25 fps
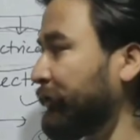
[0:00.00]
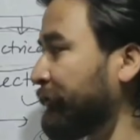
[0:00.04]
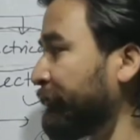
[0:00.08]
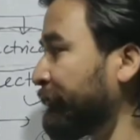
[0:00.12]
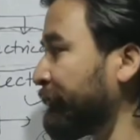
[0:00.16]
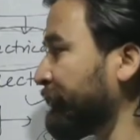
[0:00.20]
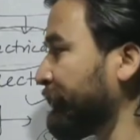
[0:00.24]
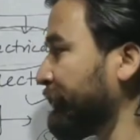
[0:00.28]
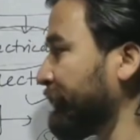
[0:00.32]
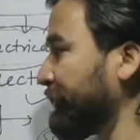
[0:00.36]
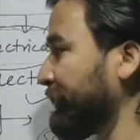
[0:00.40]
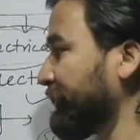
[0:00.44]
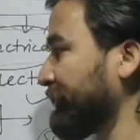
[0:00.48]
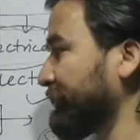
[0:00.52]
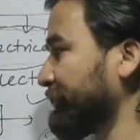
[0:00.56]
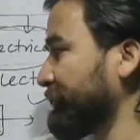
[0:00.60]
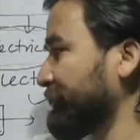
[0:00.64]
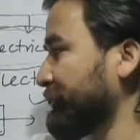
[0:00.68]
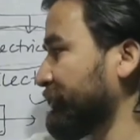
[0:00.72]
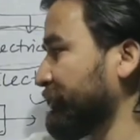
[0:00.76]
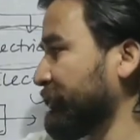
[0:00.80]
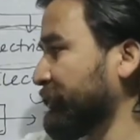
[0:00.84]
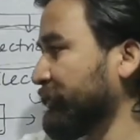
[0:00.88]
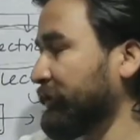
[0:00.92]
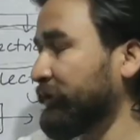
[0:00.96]
of
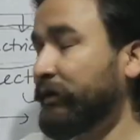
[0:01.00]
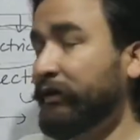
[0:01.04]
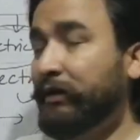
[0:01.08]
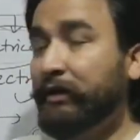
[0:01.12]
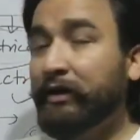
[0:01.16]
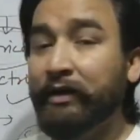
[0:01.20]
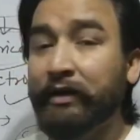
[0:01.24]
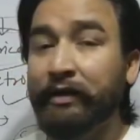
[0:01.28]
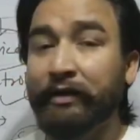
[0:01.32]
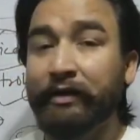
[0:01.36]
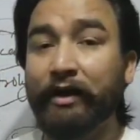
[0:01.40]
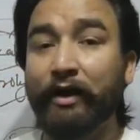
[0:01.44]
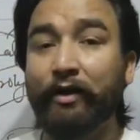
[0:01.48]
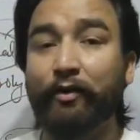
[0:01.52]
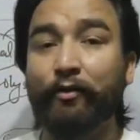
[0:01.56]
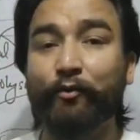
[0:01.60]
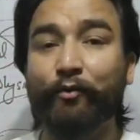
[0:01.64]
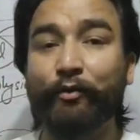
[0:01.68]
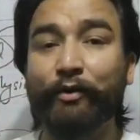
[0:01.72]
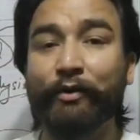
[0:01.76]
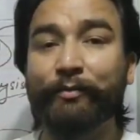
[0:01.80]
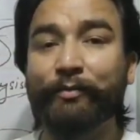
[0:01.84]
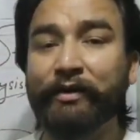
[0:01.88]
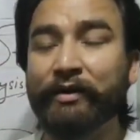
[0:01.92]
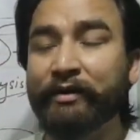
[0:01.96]
electricity. Now
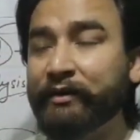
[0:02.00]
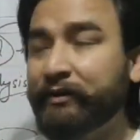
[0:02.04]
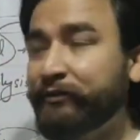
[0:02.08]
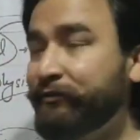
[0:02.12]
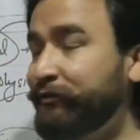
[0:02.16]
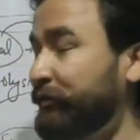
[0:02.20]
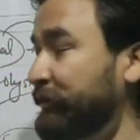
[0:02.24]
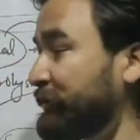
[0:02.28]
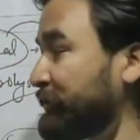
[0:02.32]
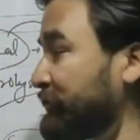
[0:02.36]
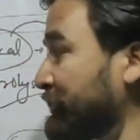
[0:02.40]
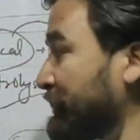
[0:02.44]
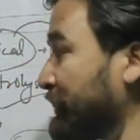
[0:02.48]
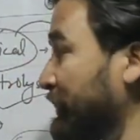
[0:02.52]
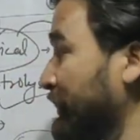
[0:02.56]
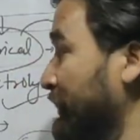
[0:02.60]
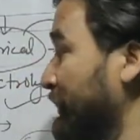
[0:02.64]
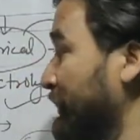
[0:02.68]
one main difference,